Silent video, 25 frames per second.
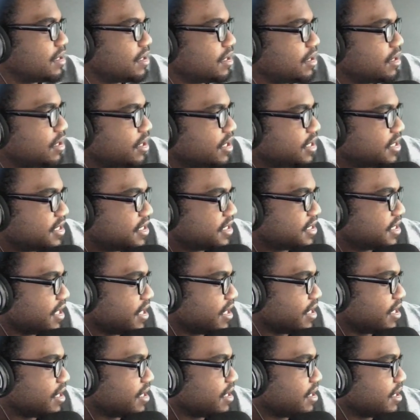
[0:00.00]
Let's
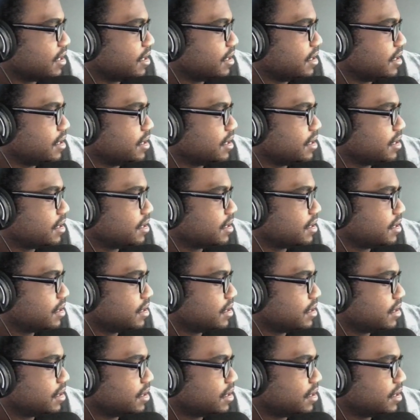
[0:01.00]
see.
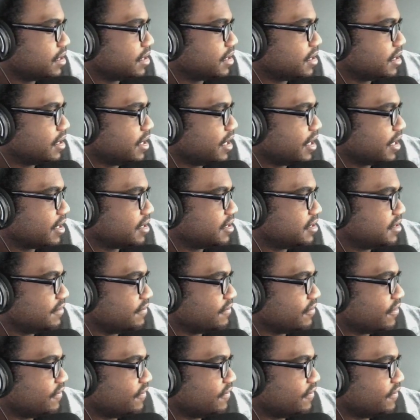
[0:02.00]
Negative